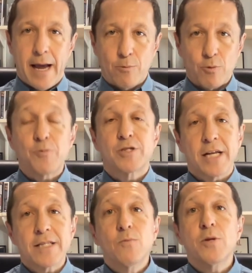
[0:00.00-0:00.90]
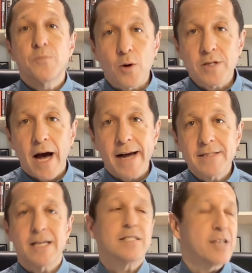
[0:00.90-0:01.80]
and represent them with bow
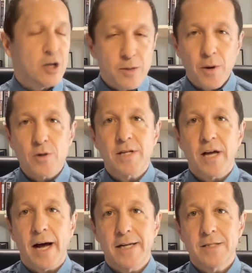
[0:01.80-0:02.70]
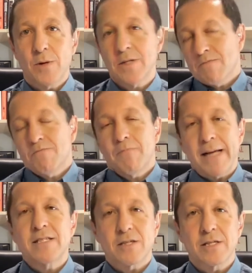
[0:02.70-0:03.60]
ties. They sell the bow ties, but
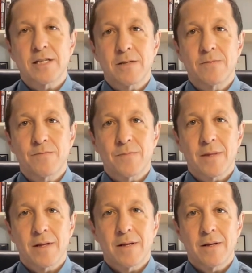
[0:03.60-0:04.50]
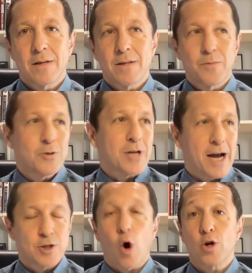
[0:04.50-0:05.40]
basically the bow
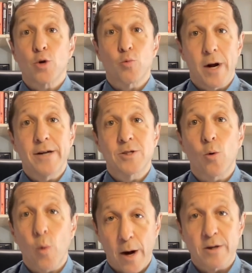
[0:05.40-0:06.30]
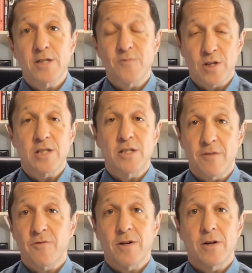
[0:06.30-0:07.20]
ties are to raise awareness for these
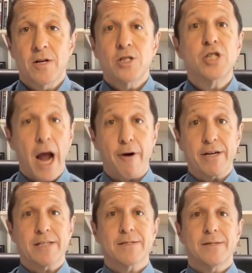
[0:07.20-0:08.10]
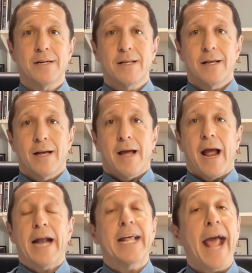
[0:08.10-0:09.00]
different charities.
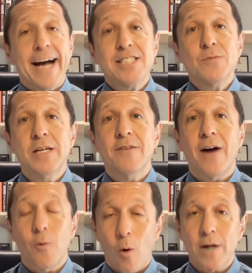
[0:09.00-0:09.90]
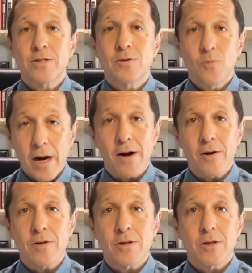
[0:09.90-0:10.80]
And he asked me if I want to
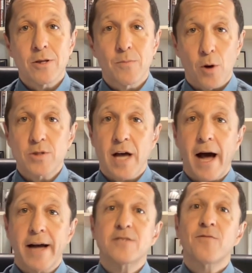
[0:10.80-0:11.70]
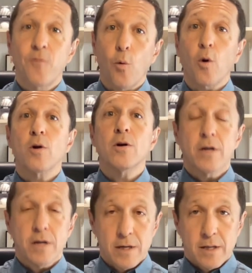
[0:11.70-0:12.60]
wear the bow ties for
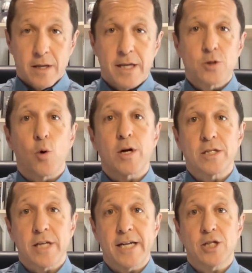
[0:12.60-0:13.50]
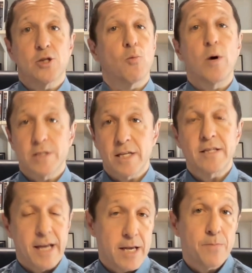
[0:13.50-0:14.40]
his organization, the ones
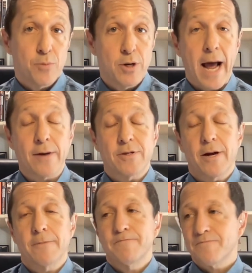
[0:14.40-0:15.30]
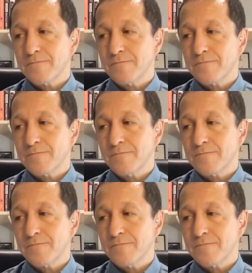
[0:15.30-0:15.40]
that they put out there.